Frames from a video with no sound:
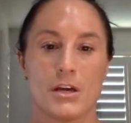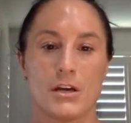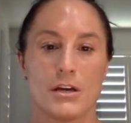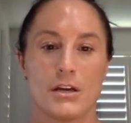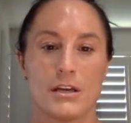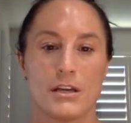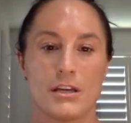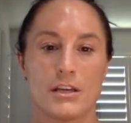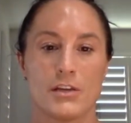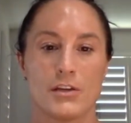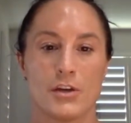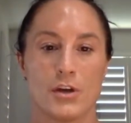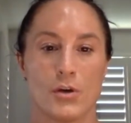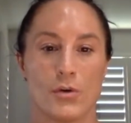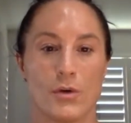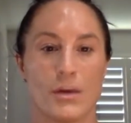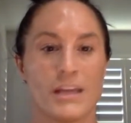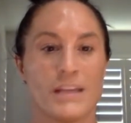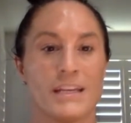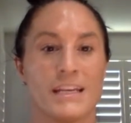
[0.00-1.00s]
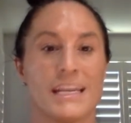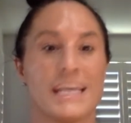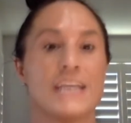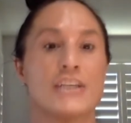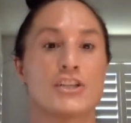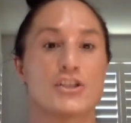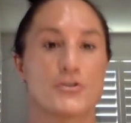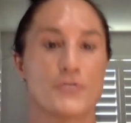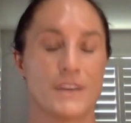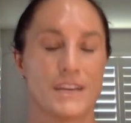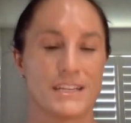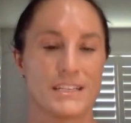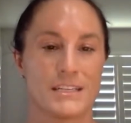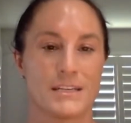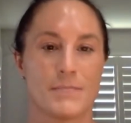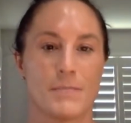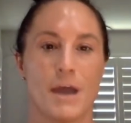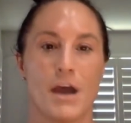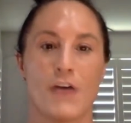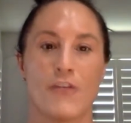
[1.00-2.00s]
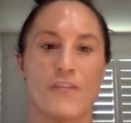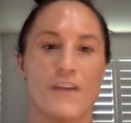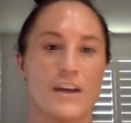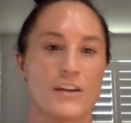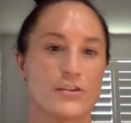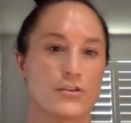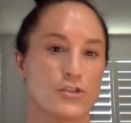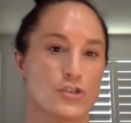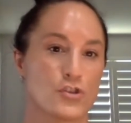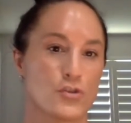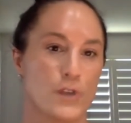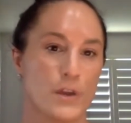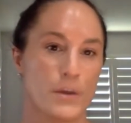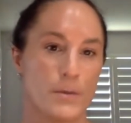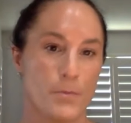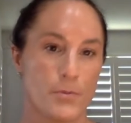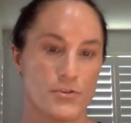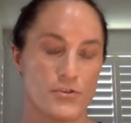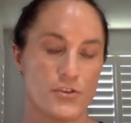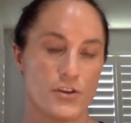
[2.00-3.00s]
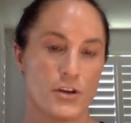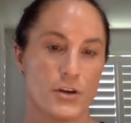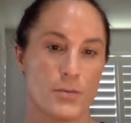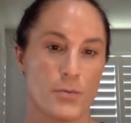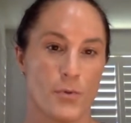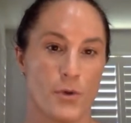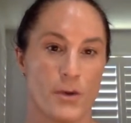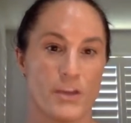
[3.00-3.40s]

you know, in injuries and myofascial trig- trigger points,